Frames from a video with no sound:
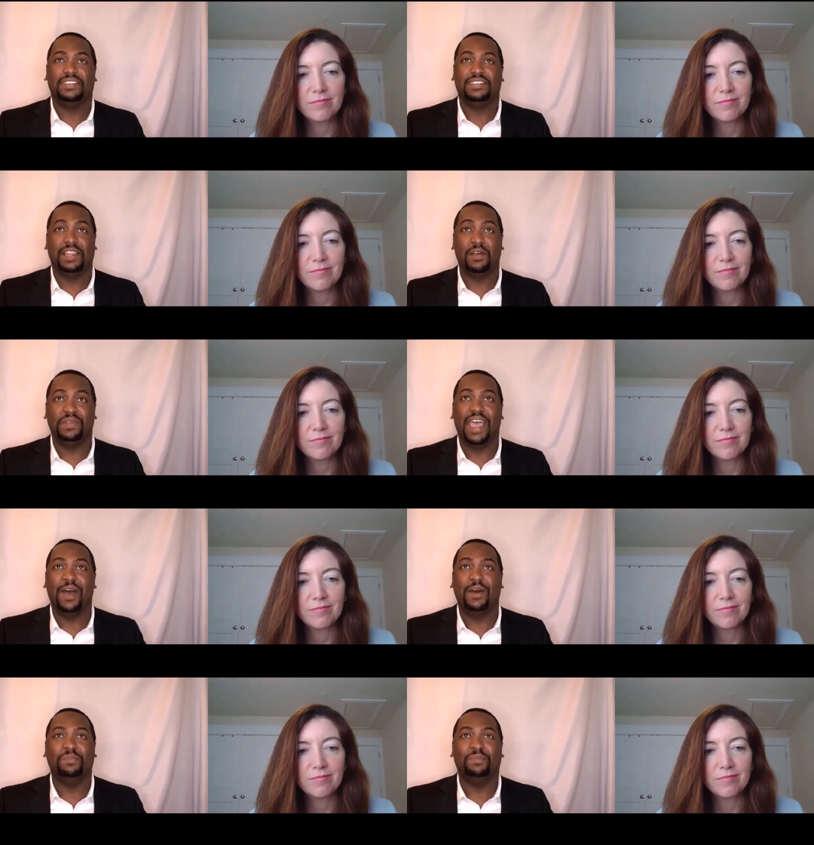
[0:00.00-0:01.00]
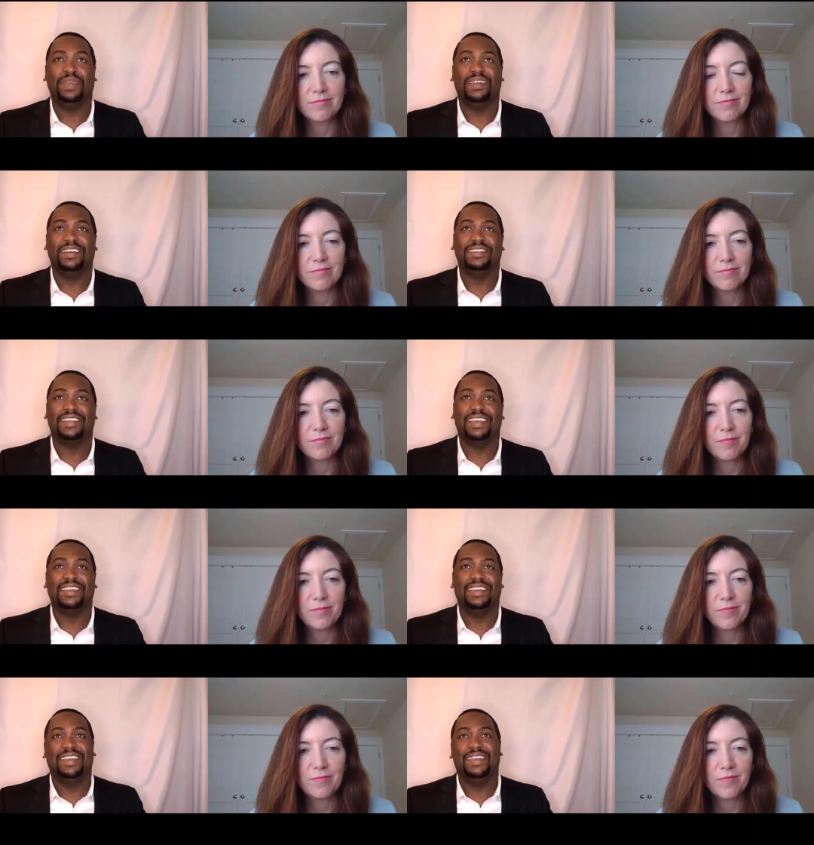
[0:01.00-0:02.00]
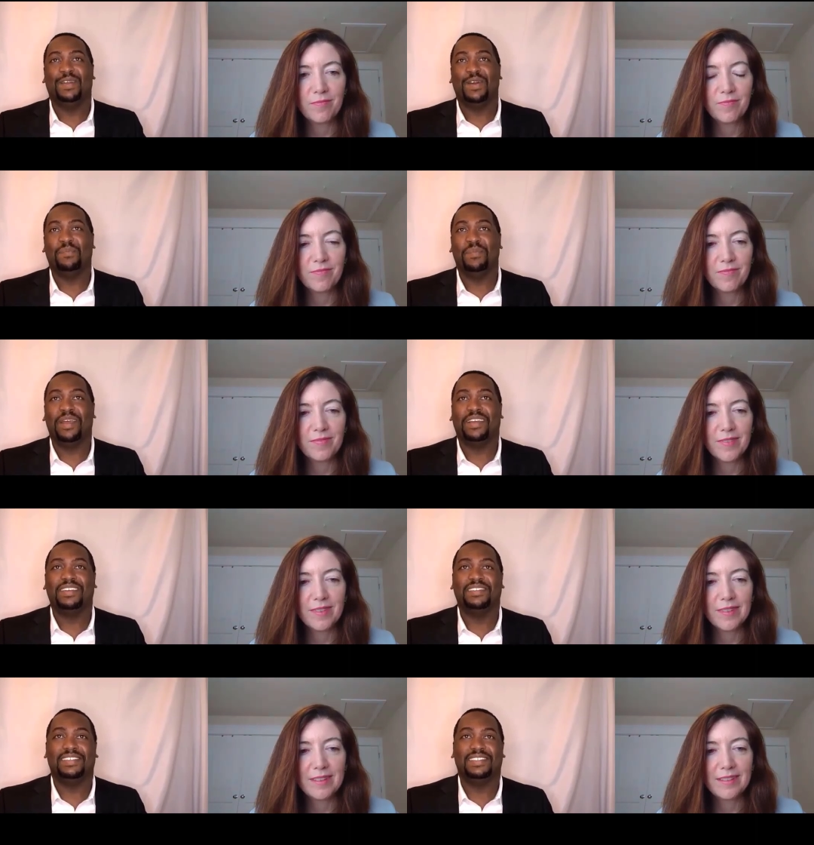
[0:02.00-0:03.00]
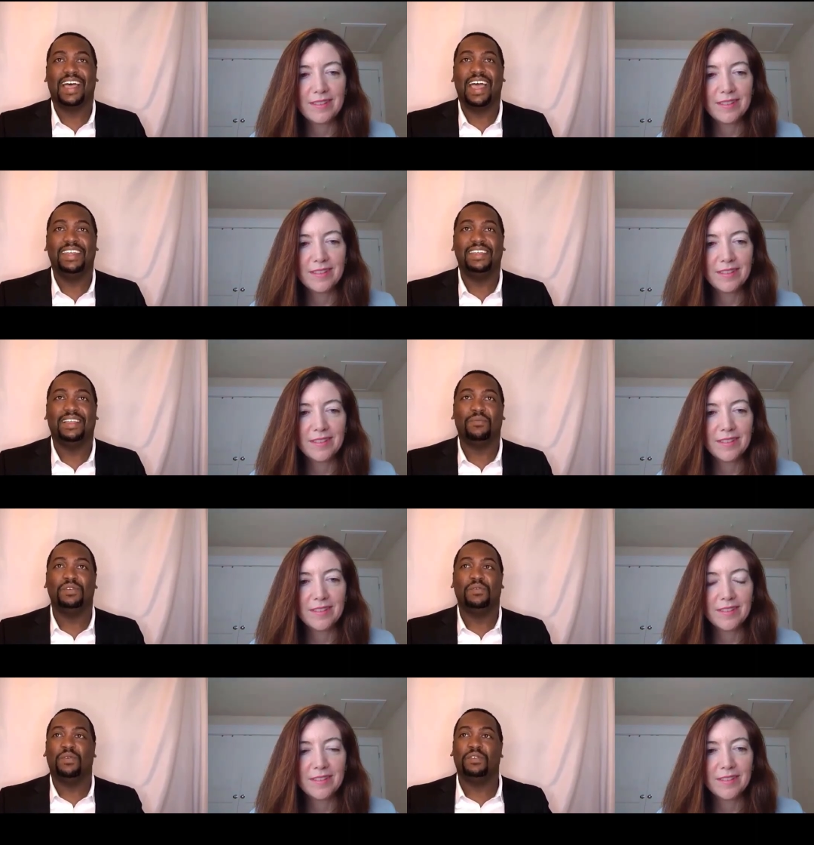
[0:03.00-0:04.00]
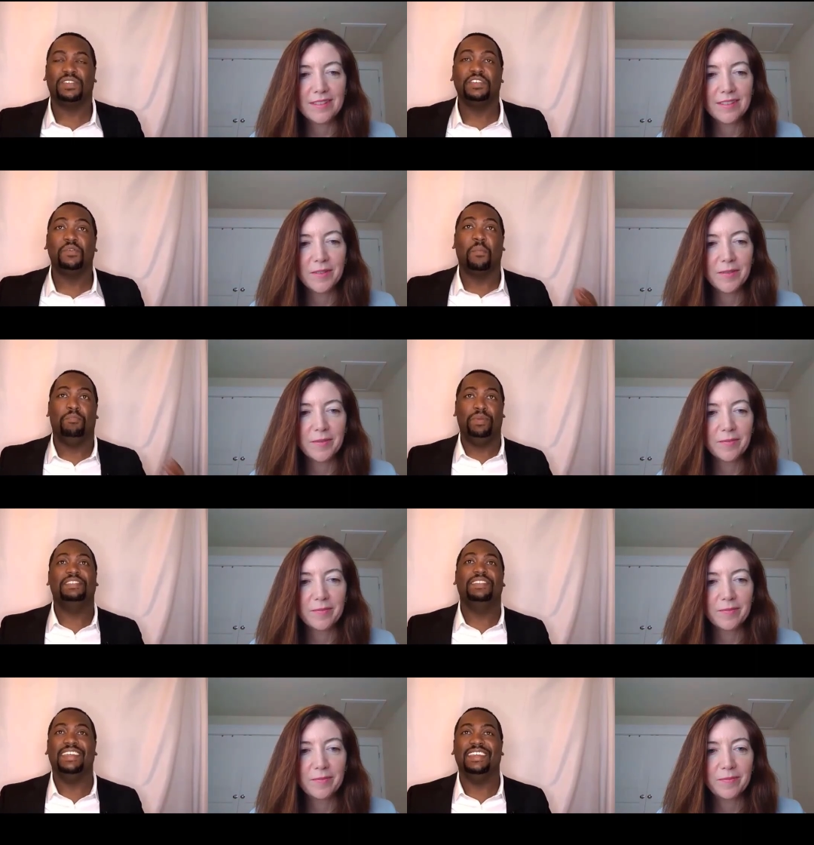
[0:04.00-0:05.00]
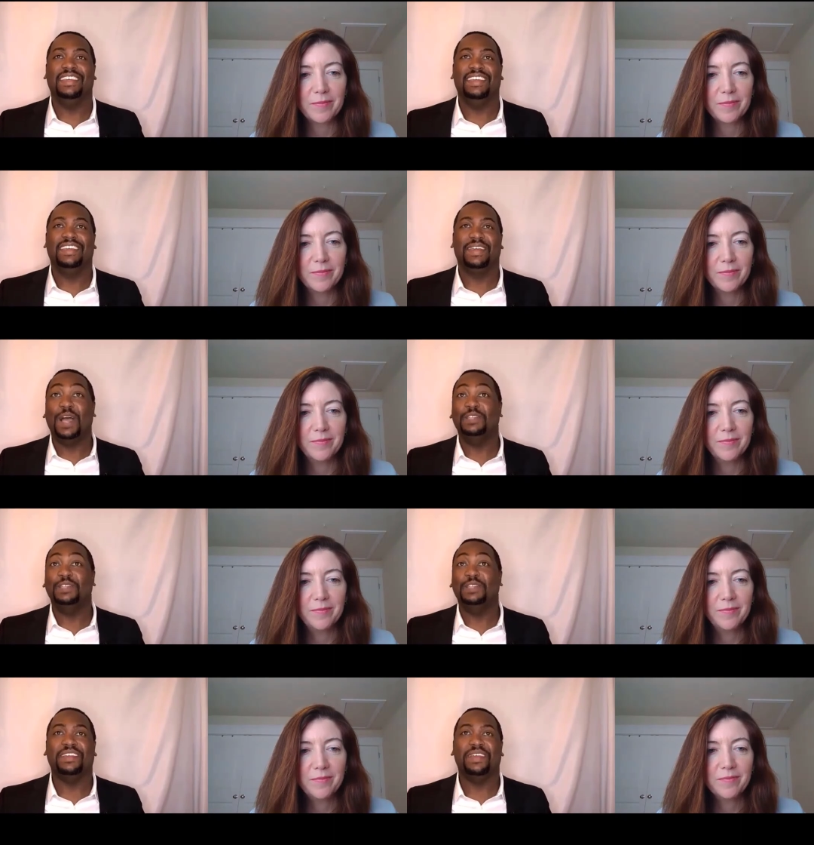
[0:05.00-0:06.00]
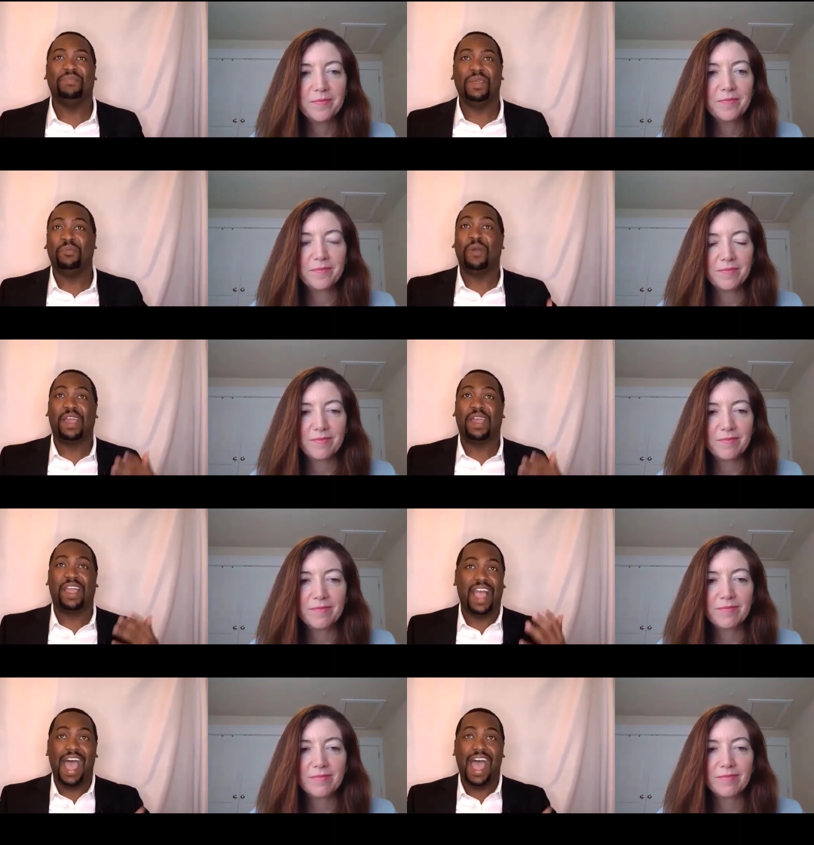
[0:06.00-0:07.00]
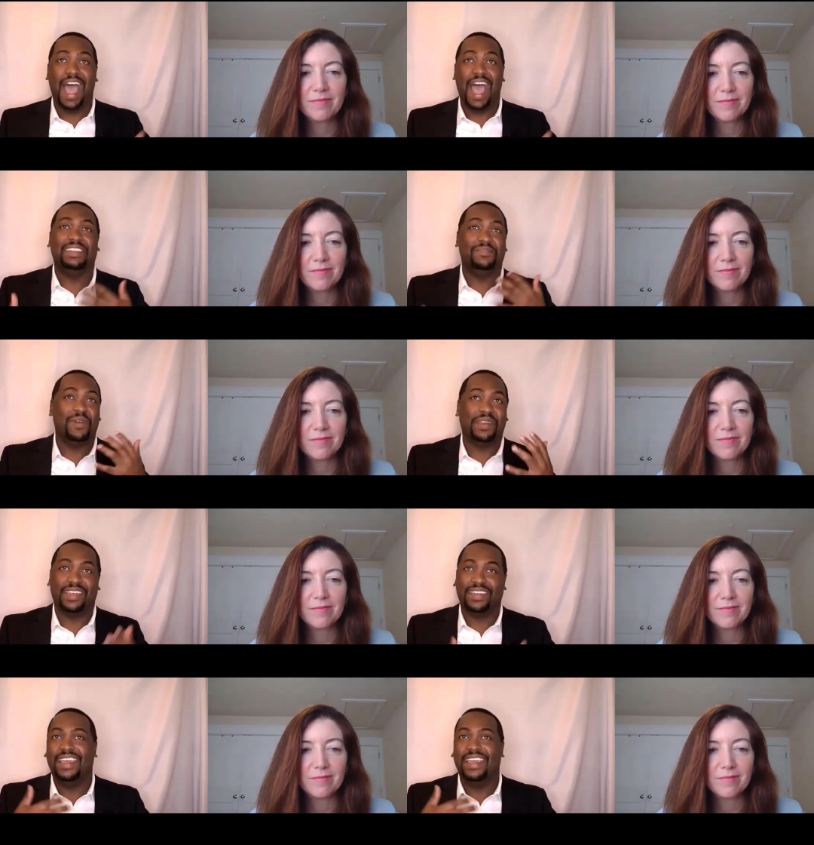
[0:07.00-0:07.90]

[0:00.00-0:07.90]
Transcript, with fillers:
Speaker 1: to slow down because like in our American society, like we're, we're such a busy country and people are constantly working,